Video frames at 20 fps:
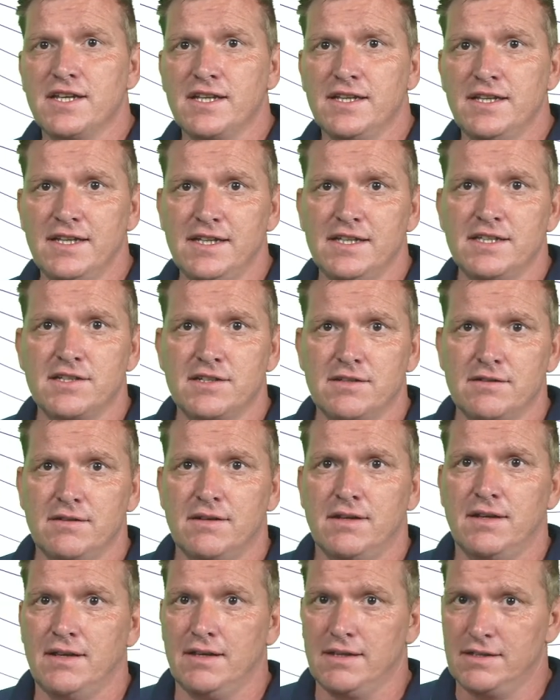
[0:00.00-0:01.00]
needs.
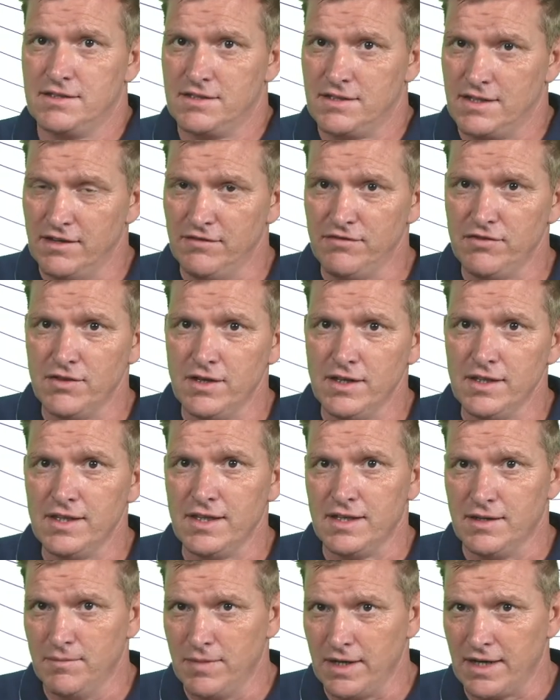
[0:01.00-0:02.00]
It's different in
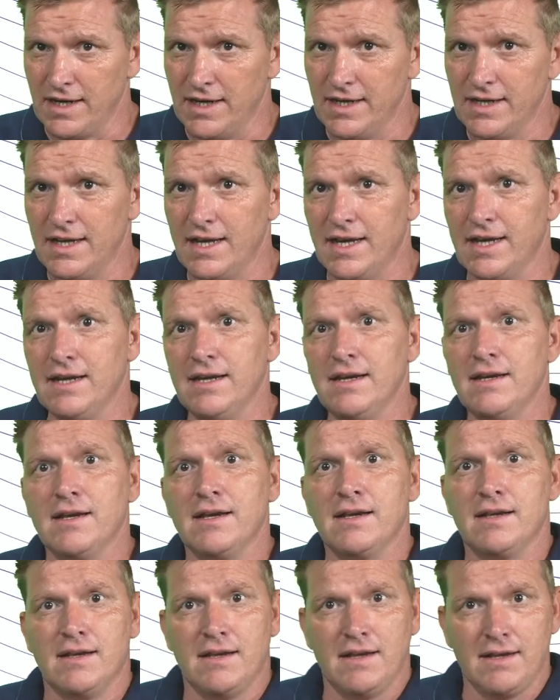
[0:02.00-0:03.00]
the beginning
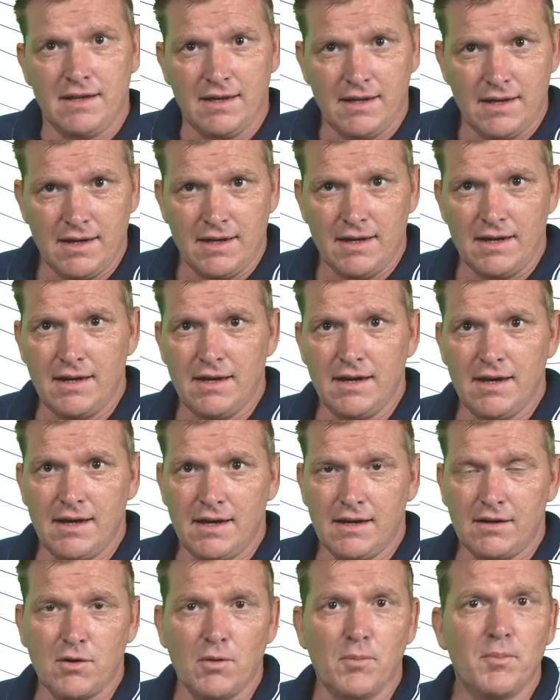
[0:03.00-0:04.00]

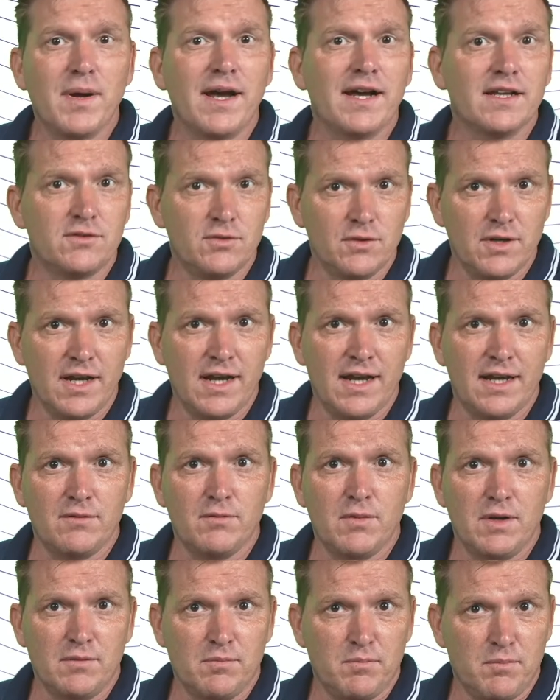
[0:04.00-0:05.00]
compared to the end
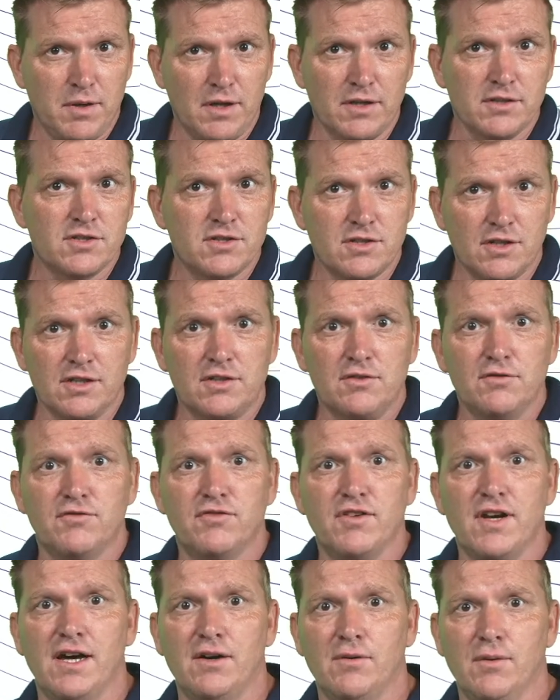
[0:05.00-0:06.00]
when plants start to
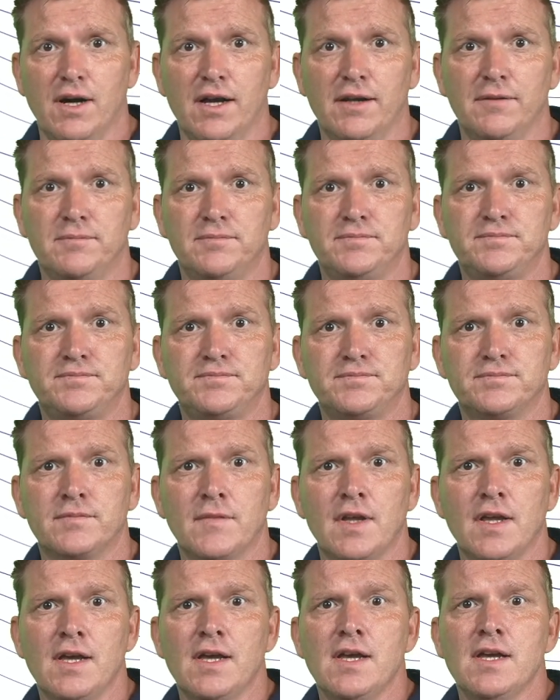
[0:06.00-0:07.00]
flower.
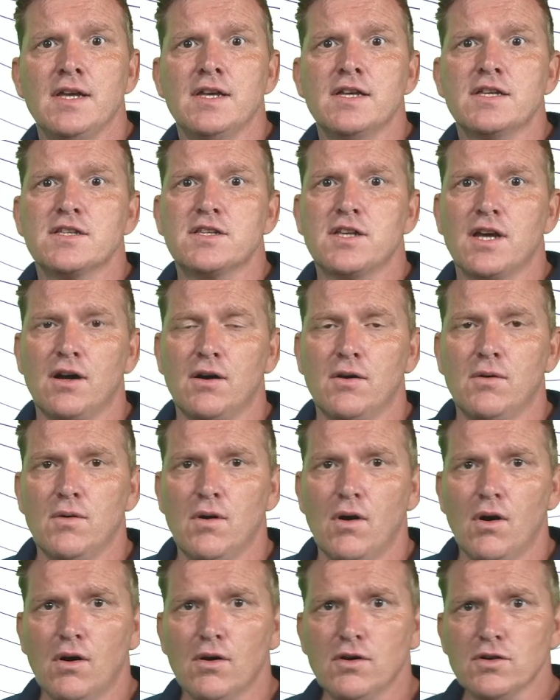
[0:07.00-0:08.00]
So
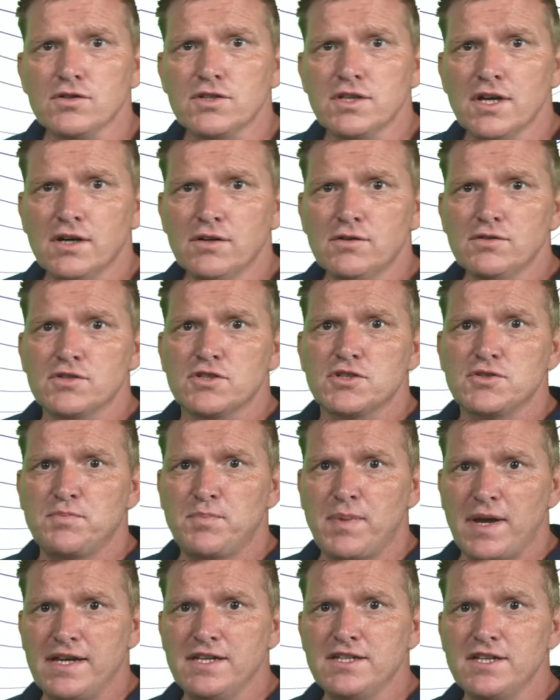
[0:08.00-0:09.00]
also
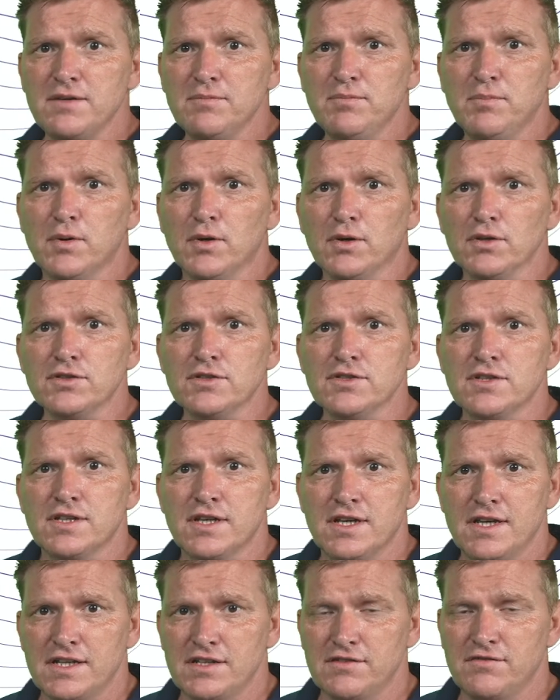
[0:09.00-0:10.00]
spacing pots
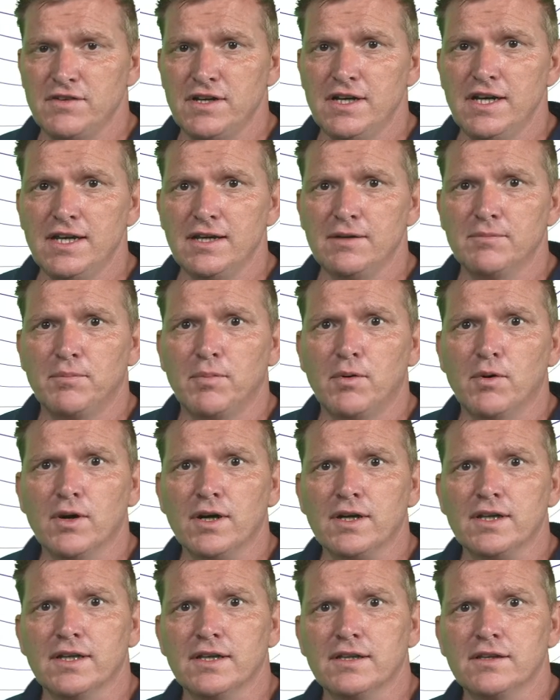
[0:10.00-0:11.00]
is really important